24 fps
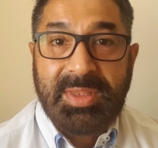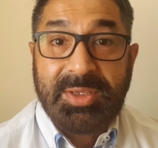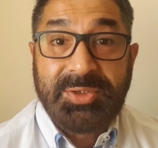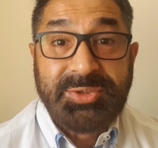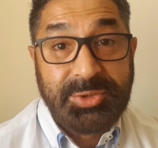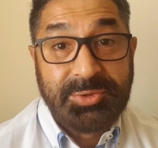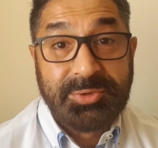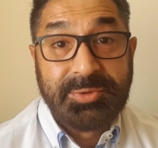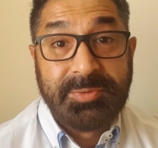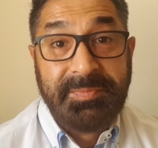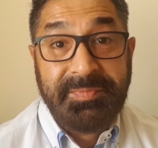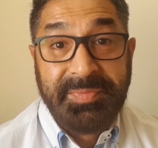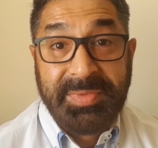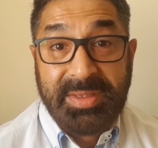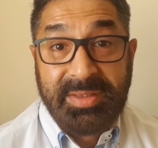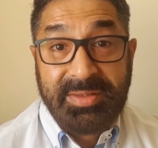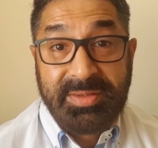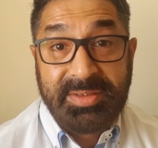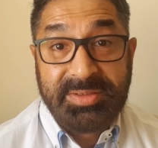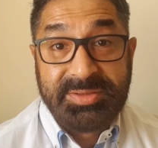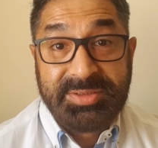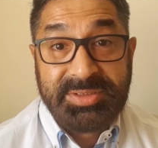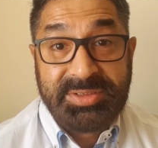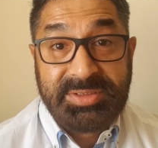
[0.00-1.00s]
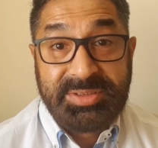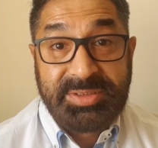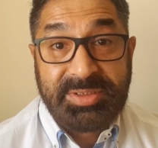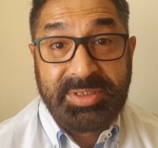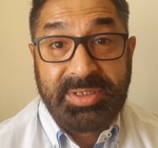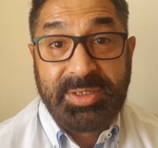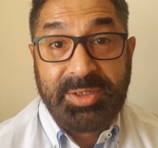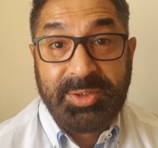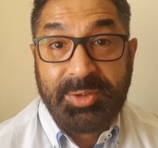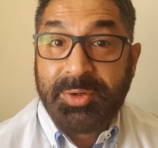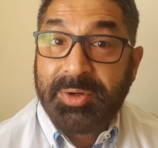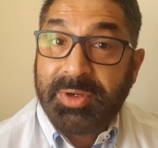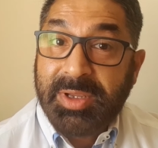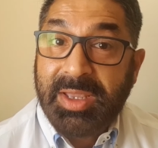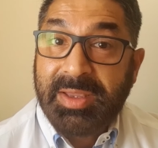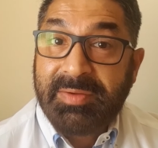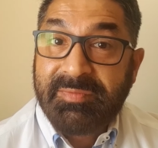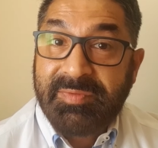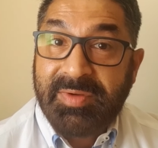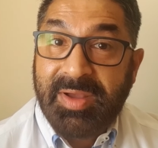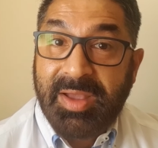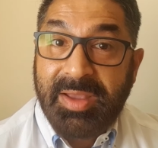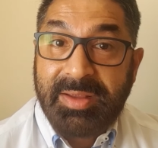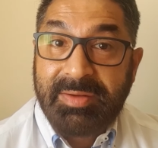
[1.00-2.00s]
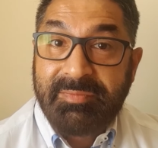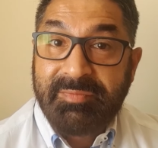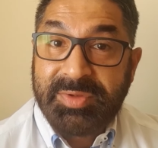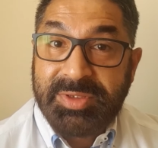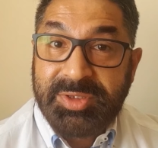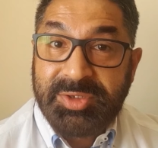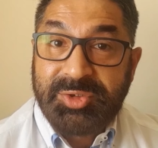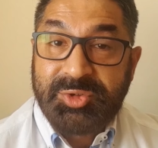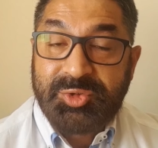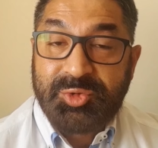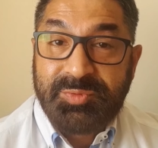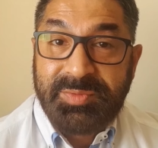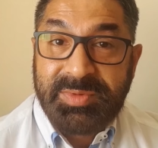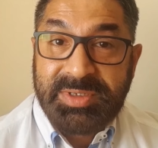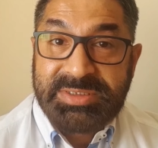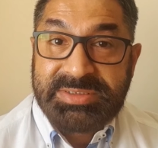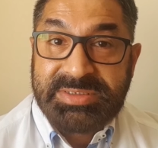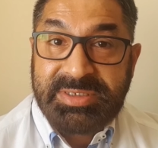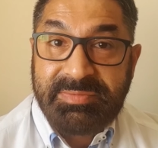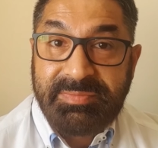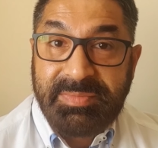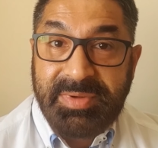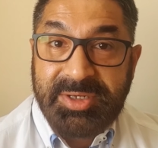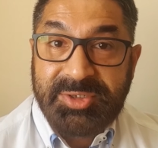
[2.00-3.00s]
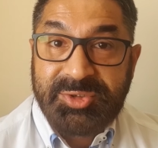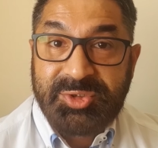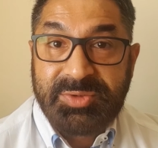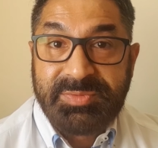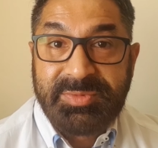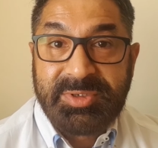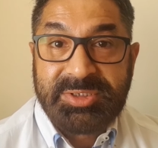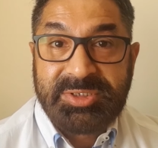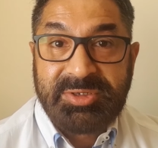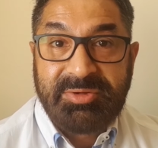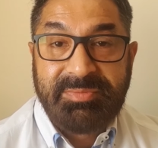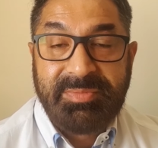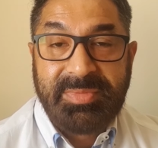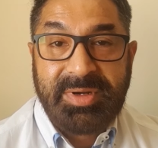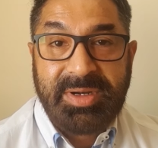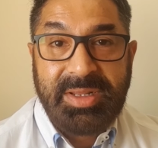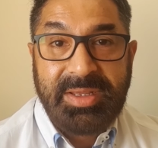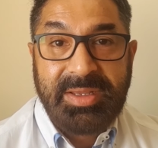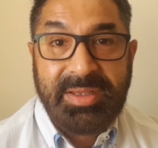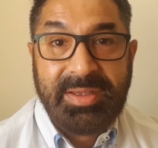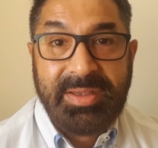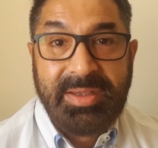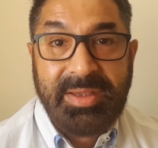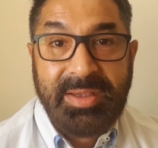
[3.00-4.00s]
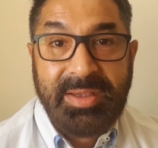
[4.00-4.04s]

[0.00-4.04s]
So there's this thrill. Okay, fine. Within two months I've made so much of money.